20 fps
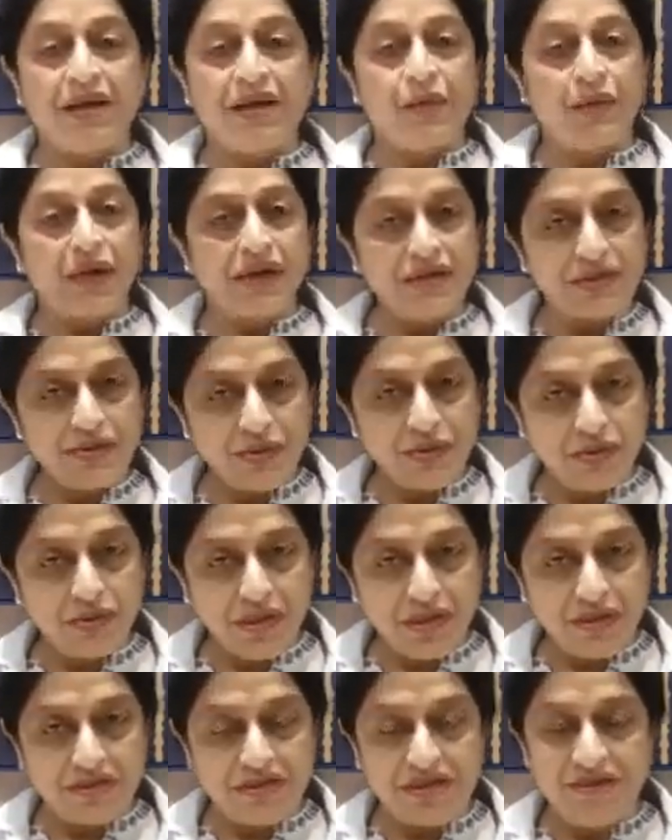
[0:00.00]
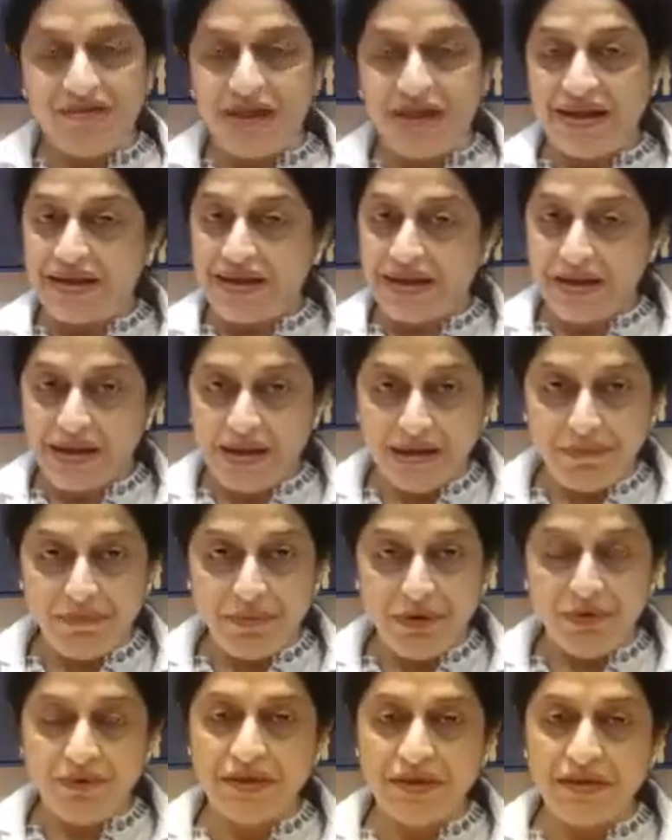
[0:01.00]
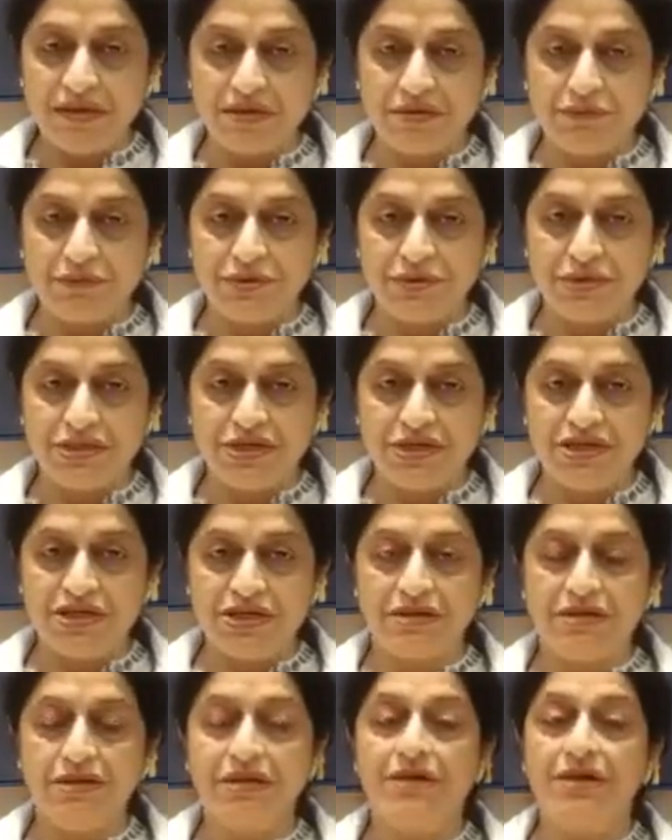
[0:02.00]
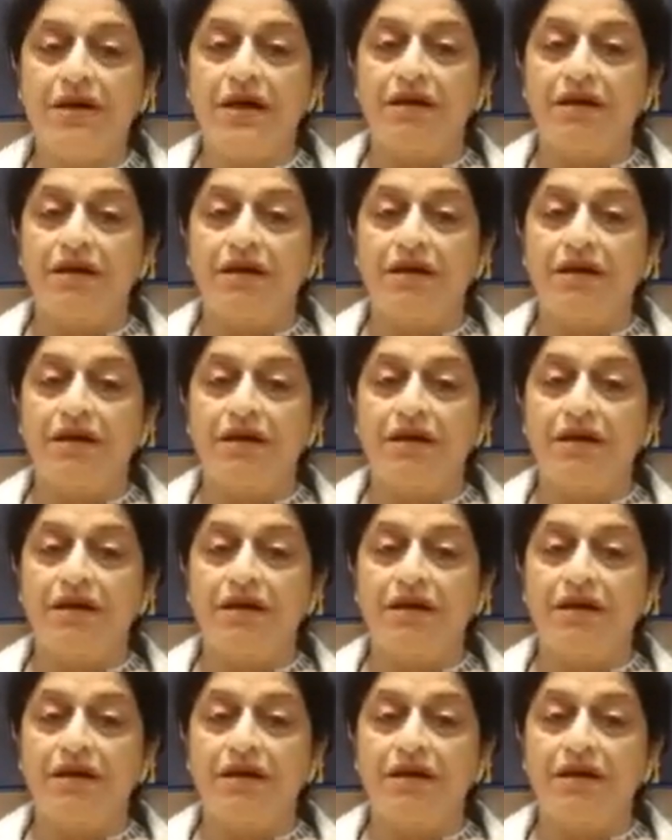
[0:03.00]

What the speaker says: Once you conceive, I can help you with this procedure.